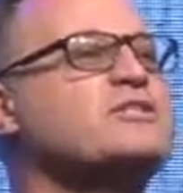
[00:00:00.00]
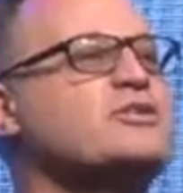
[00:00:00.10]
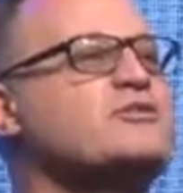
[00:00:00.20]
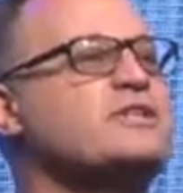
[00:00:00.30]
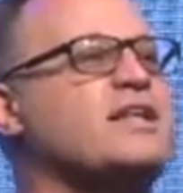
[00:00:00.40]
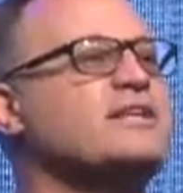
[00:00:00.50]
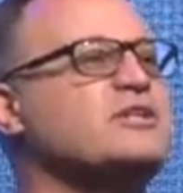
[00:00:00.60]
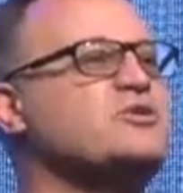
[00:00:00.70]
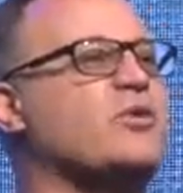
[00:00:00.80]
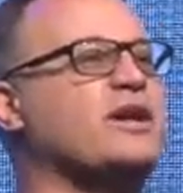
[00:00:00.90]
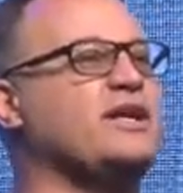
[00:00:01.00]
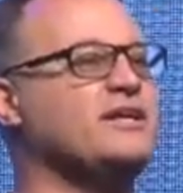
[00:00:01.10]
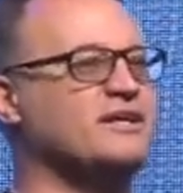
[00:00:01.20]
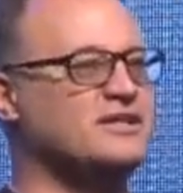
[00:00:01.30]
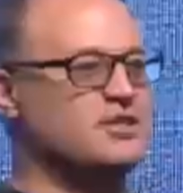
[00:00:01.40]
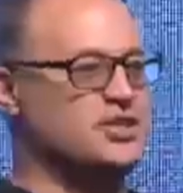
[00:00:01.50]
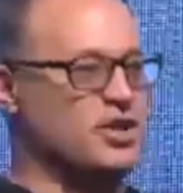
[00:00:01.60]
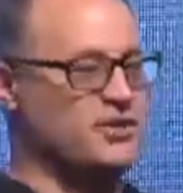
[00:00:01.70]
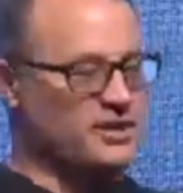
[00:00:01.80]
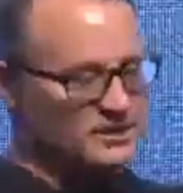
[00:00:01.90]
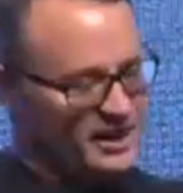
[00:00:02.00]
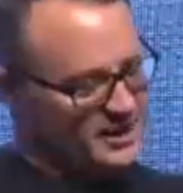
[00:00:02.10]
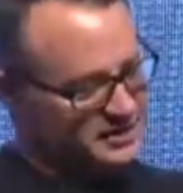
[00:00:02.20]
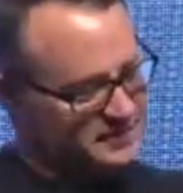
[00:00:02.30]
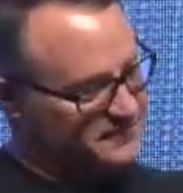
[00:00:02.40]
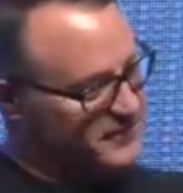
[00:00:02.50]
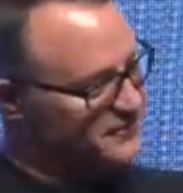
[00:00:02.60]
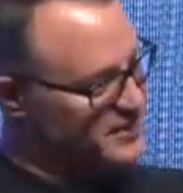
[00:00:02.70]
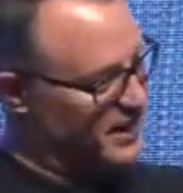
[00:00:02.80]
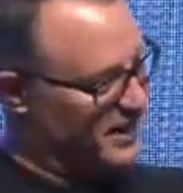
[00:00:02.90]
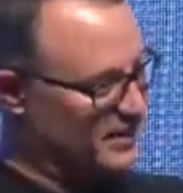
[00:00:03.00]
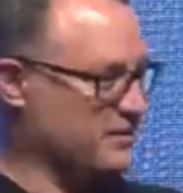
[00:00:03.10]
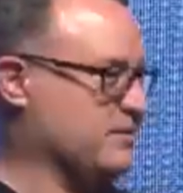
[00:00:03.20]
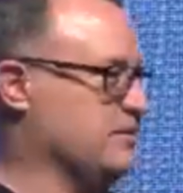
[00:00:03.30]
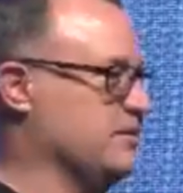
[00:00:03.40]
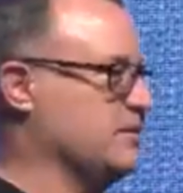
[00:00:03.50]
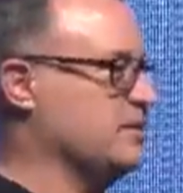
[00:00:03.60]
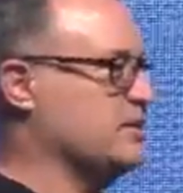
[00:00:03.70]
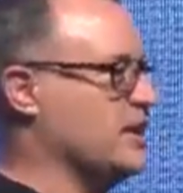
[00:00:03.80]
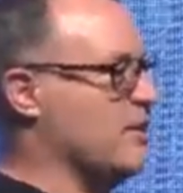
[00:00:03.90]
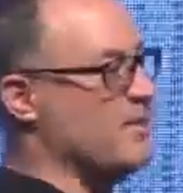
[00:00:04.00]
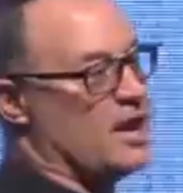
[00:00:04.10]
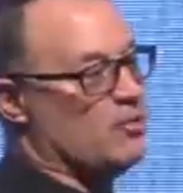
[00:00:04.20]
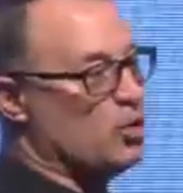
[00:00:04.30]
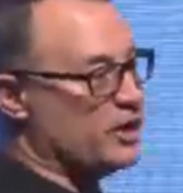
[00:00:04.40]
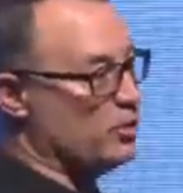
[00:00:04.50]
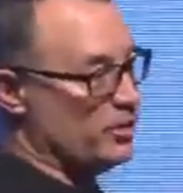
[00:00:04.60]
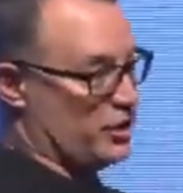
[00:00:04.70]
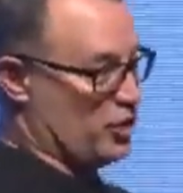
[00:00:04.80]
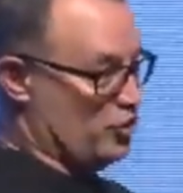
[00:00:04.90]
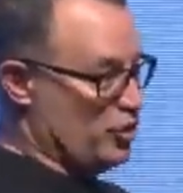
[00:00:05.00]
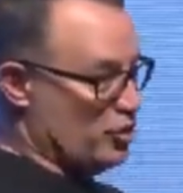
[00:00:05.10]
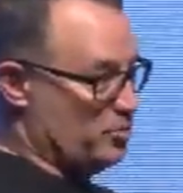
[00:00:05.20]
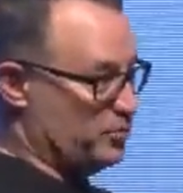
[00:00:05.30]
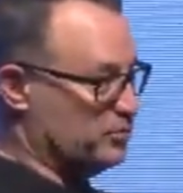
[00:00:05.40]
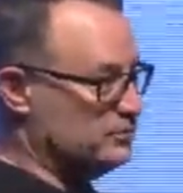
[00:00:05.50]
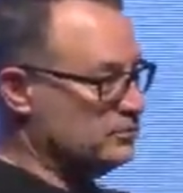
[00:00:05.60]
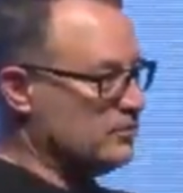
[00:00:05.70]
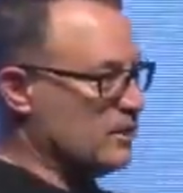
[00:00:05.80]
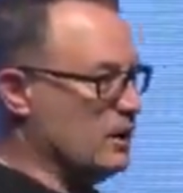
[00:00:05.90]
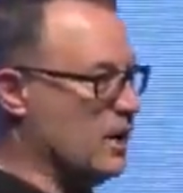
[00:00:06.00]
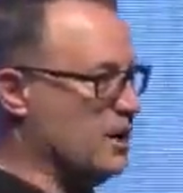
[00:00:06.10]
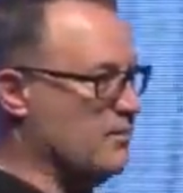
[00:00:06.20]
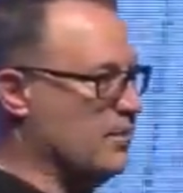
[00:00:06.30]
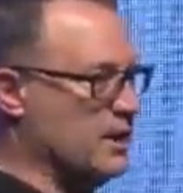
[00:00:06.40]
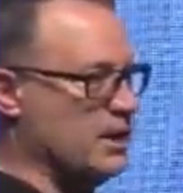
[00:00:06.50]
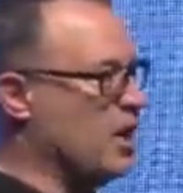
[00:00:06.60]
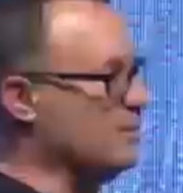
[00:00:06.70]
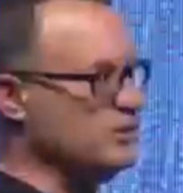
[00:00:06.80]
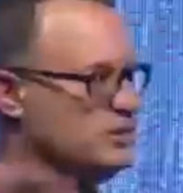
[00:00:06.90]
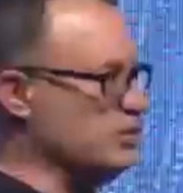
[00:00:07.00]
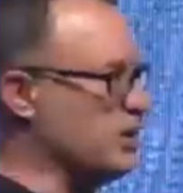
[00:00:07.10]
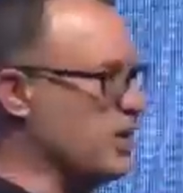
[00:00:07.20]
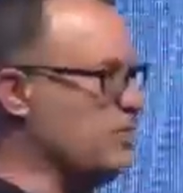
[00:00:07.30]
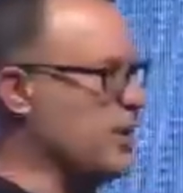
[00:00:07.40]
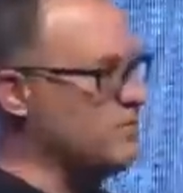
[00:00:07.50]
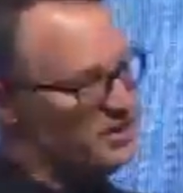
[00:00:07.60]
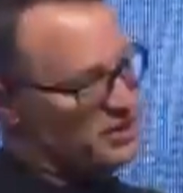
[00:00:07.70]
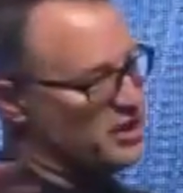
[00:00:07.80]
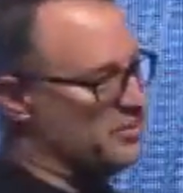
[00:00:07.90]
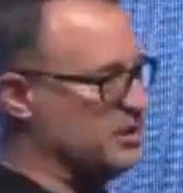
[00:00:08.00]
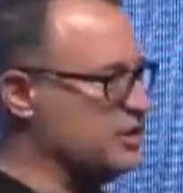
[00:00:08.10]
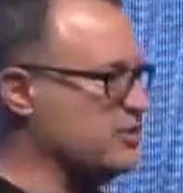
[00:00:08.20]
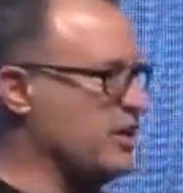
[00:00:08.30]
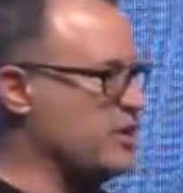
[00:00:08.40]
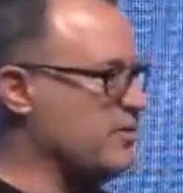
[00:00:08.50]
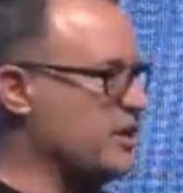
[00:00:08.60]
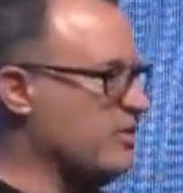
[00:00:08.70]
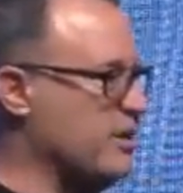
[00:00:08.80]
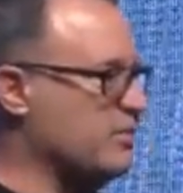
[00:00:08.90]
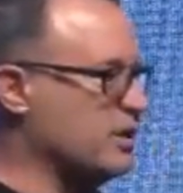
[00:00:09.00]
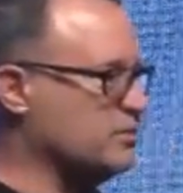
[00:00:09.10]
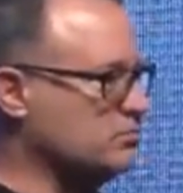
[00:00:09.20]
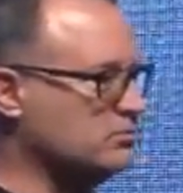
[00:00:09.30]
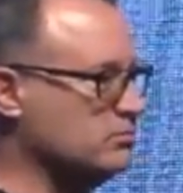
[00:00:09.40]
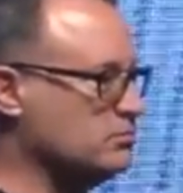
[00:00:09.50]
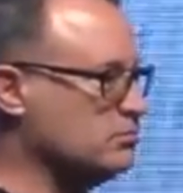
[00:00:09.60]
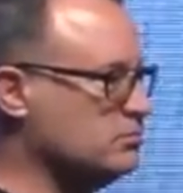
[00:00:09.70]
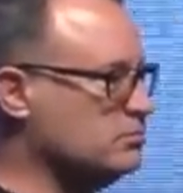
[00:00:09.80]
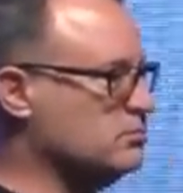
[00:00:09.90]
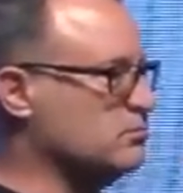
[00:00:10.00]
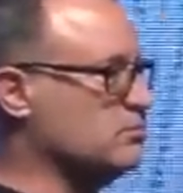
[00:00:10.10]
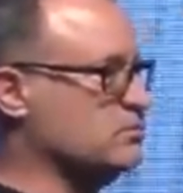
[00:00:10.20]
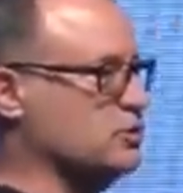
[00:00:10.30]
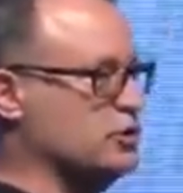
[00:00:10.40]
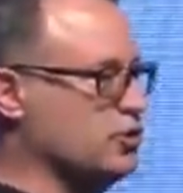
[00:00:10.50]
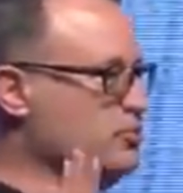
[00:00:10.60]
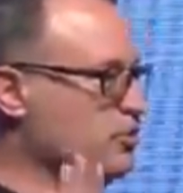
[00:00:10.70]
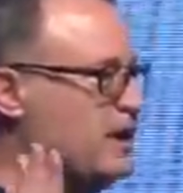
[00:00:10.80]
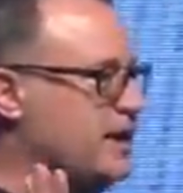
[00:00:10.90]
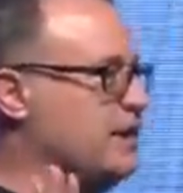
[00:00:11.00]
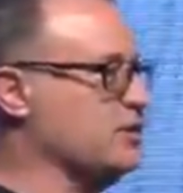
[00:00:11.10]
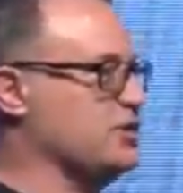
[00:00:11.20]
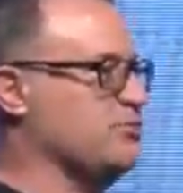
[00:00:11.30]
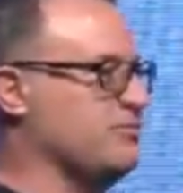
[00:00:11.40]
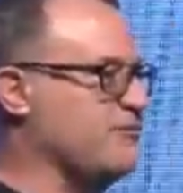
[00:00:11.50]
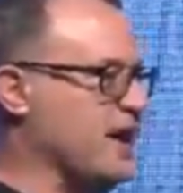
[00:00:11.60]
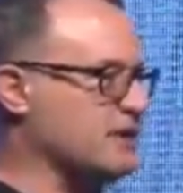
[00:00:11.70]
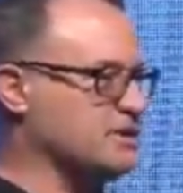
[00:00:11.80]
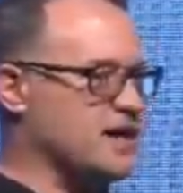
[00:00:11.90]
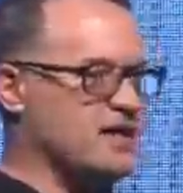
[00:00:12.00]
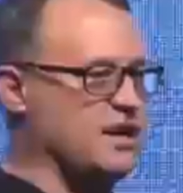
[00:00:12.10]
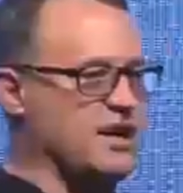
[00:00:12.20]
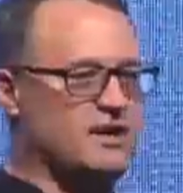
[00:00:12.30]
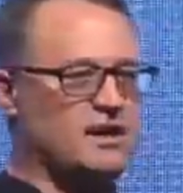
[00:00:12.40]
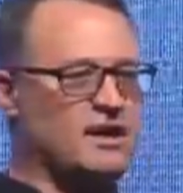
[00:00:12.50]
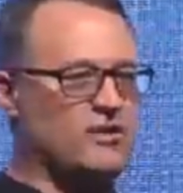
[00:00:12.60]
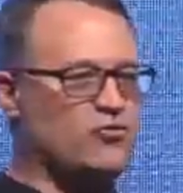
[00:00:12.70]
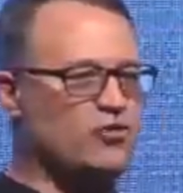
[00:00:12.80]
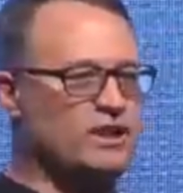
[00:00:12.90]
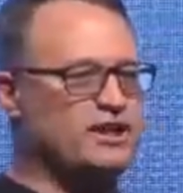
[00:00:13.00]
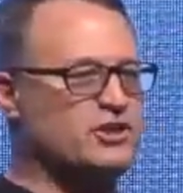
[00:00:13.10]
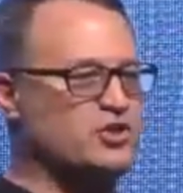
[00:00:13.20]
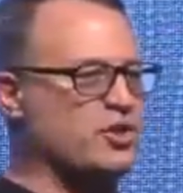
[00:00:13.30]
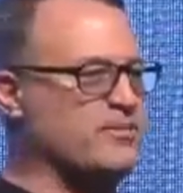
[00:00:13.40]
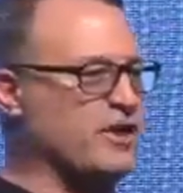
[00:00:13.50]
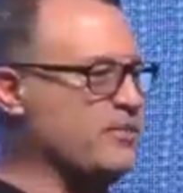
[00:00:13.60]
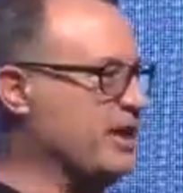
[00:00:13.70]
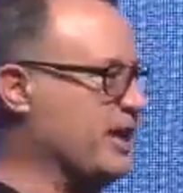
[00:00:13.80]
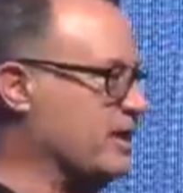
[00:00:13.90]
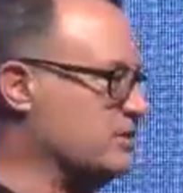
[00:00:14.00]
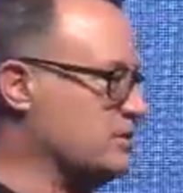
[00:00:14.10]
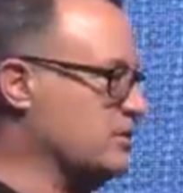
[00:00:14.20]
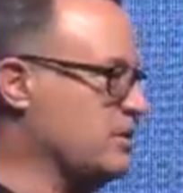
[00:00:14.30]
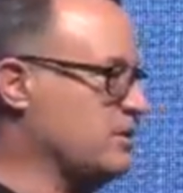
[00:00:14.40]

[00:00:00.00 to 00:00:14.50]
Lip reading: Susie, that's a 20. Joey, that is a 15. And I'm working with the group, but no, I'm just doing it on paper and then dumping it straight into my grade book. Super lean, super fast. I really enjoy my weekends.